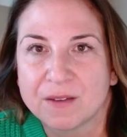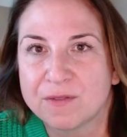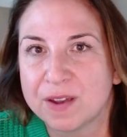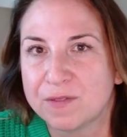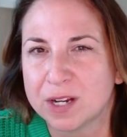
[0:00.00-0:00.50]

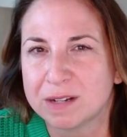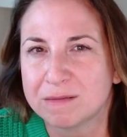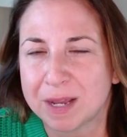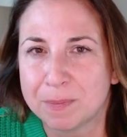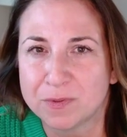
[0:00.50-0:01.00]
favorite
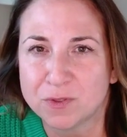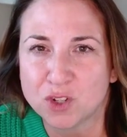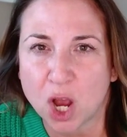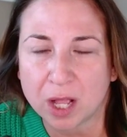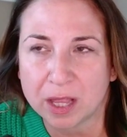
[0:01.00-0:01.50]
type of
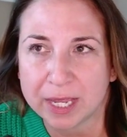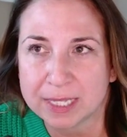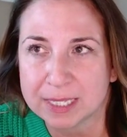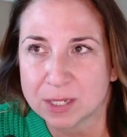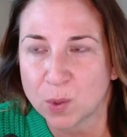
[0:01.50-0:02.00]

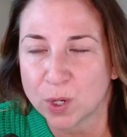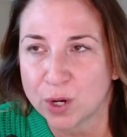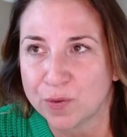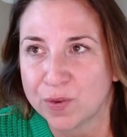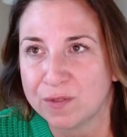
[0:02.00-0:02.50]
chocolate or
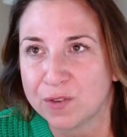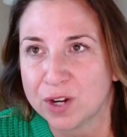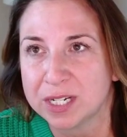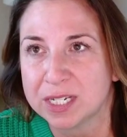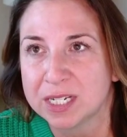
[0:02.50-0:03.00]
your
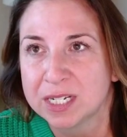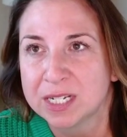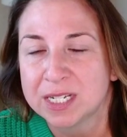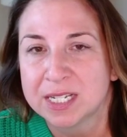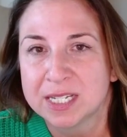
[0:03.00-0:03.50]
favorite
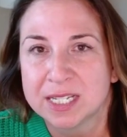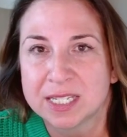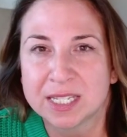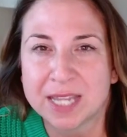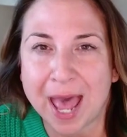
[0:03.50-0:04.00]

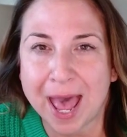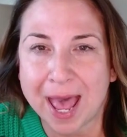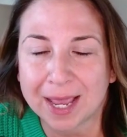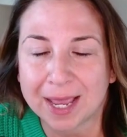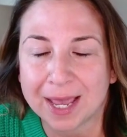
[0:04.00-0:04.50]

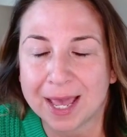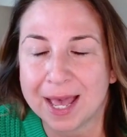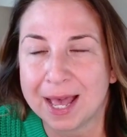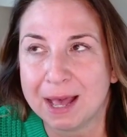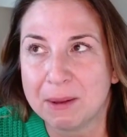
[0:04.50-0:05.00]
snack,
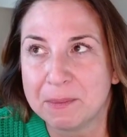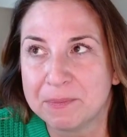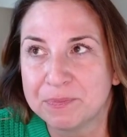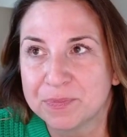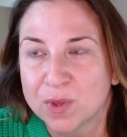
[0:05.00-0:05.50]

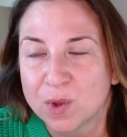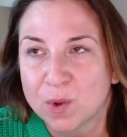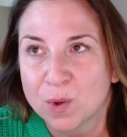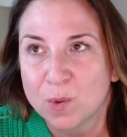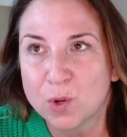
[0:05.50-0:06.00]

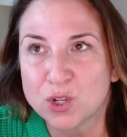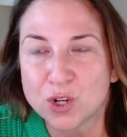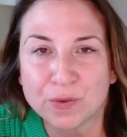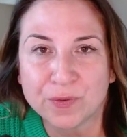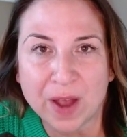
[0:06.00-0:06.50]
which
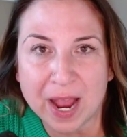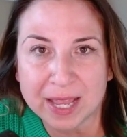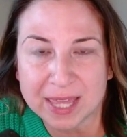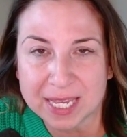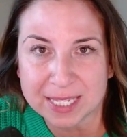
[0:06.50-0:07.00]
are
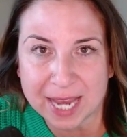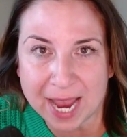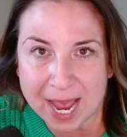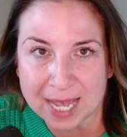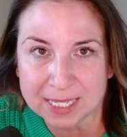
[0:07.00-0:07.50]
fine things to
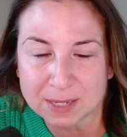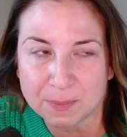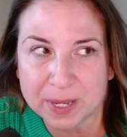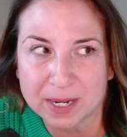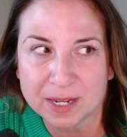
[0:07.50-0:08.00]
ask,
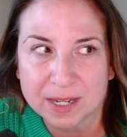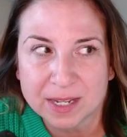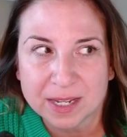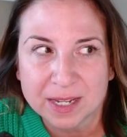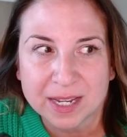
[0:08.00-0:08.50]
but
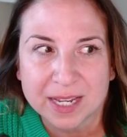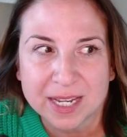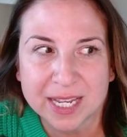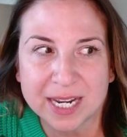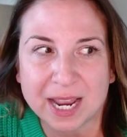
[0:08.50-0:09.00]

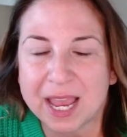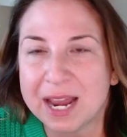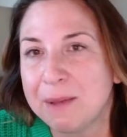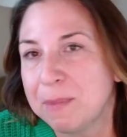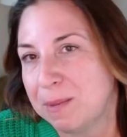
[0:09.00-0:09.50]
and
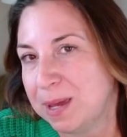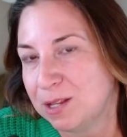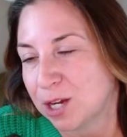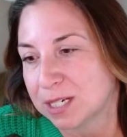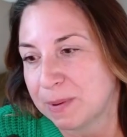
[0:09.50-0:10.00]
I maybe
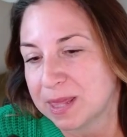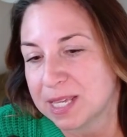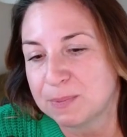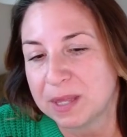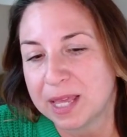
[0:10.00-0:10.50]
talked about
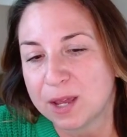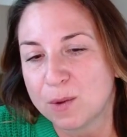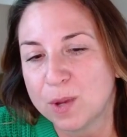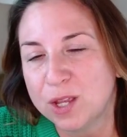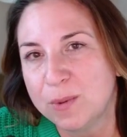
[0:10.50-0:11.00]
this, but like
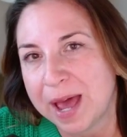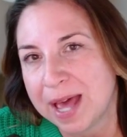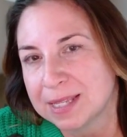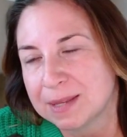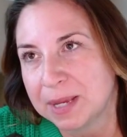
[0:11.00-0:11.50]
when you
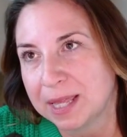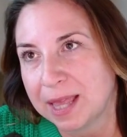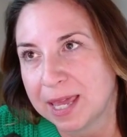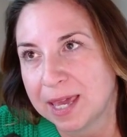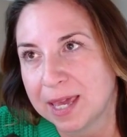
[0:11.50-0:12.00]
ask somebody
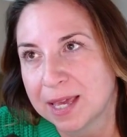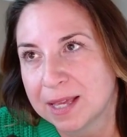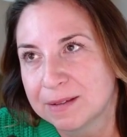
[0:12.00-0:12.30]
like